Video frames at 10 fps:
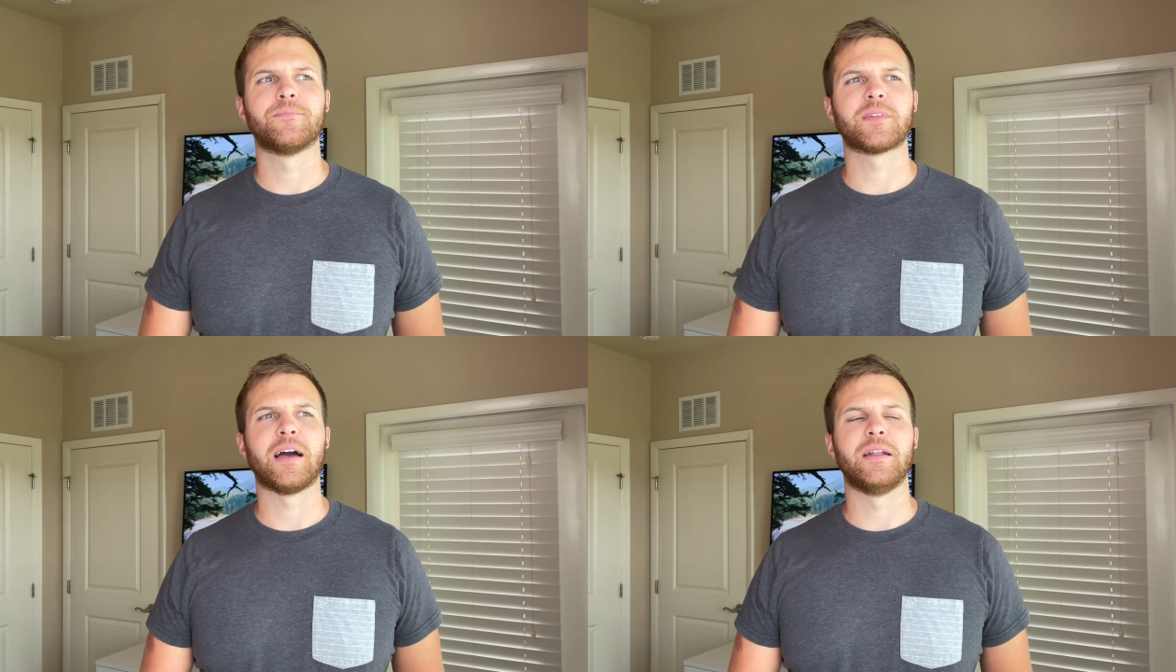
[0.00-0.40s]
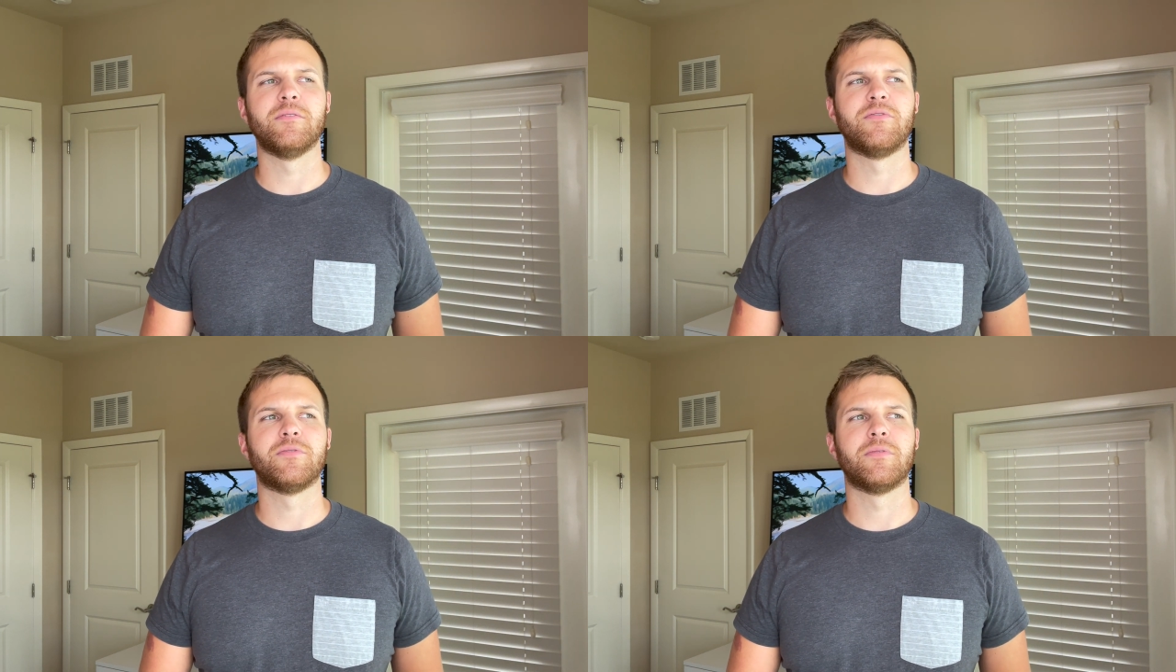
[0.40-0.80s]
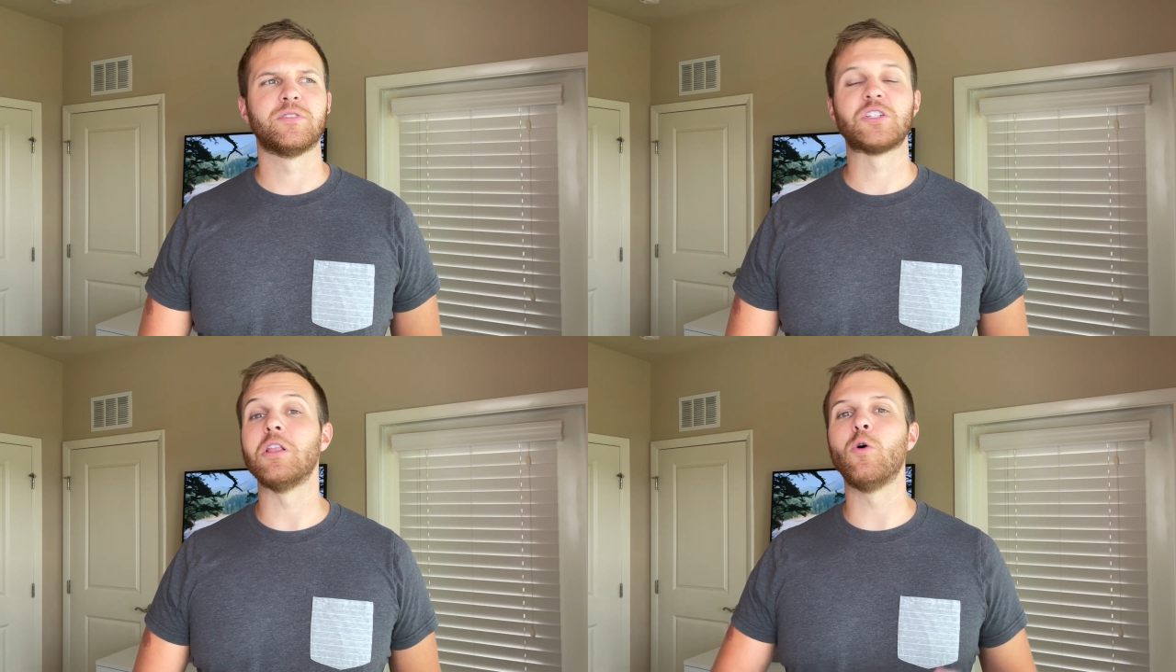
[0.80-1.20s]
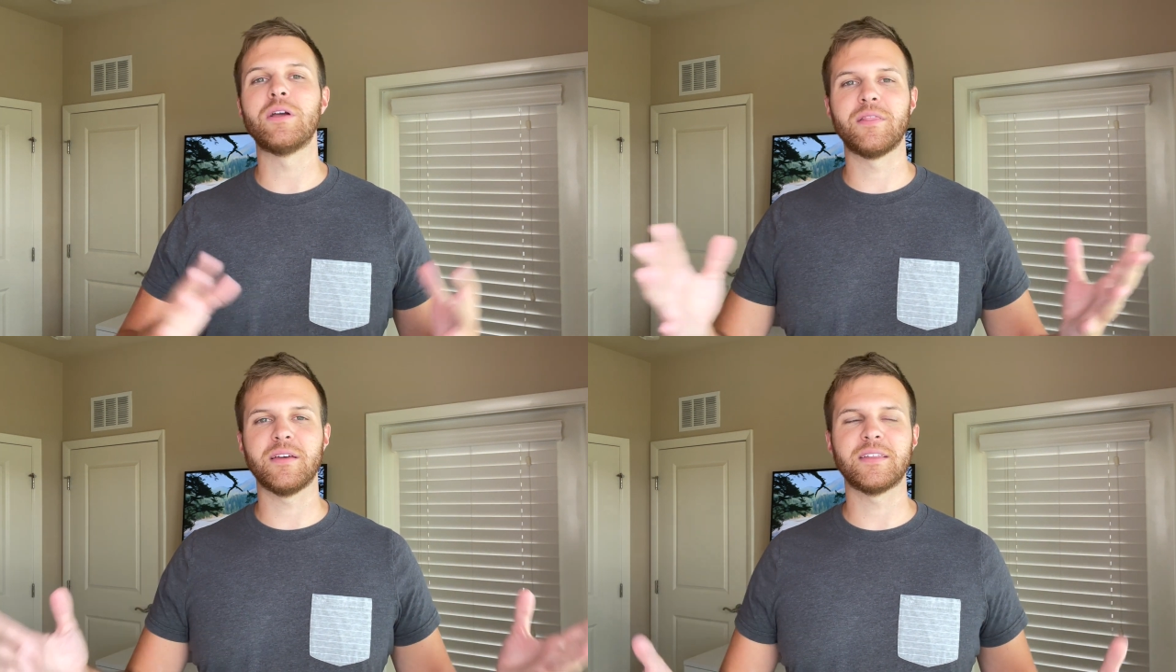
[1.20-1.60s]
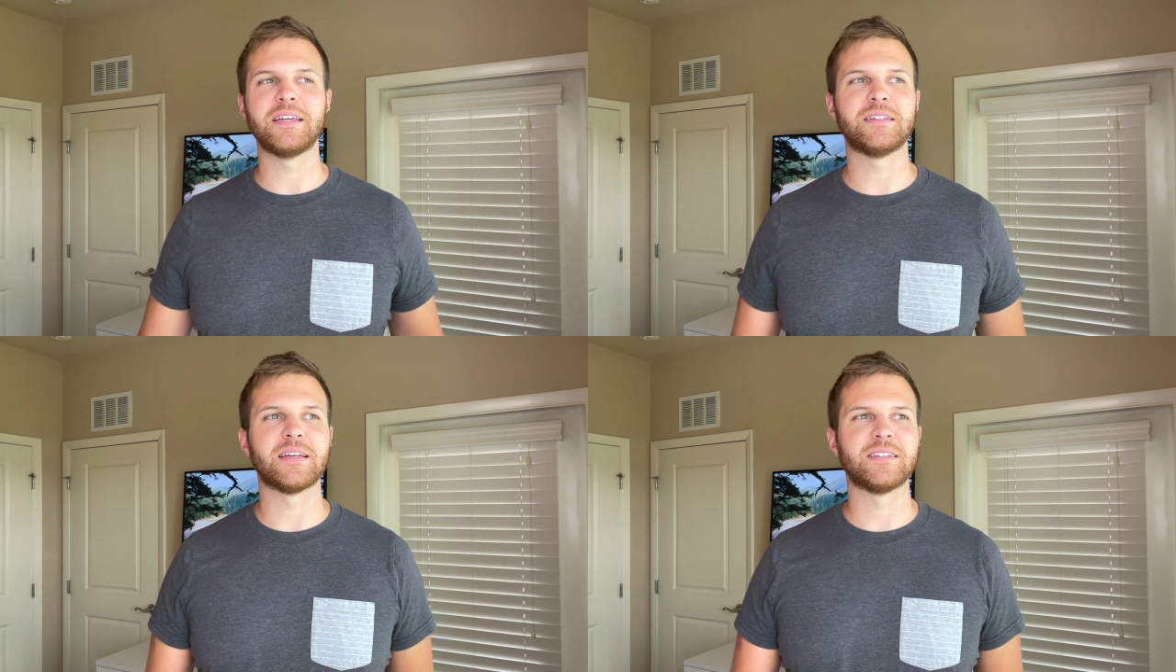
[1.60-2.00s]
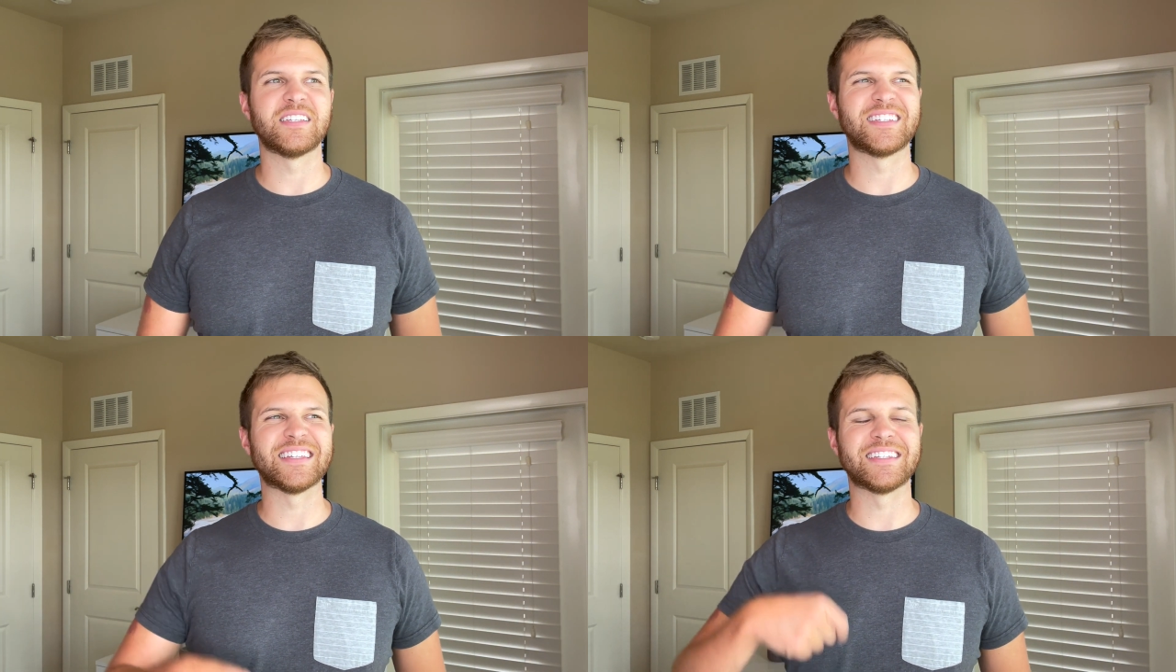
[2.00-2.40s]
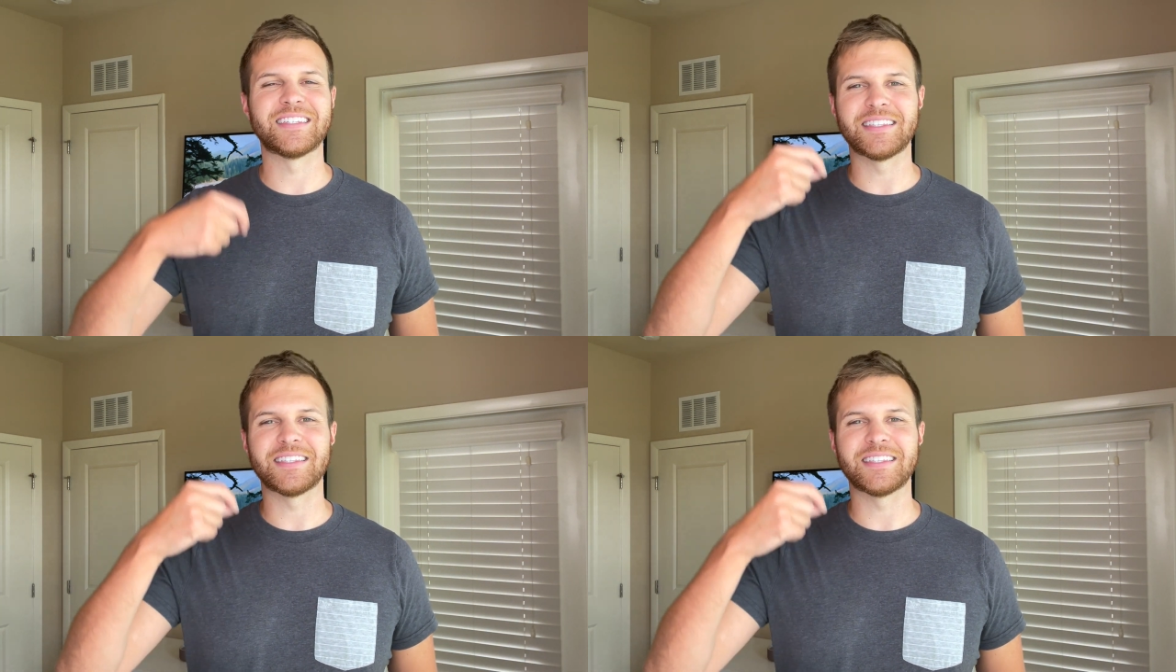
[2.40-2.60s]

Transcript: kind of slogan thing that he says is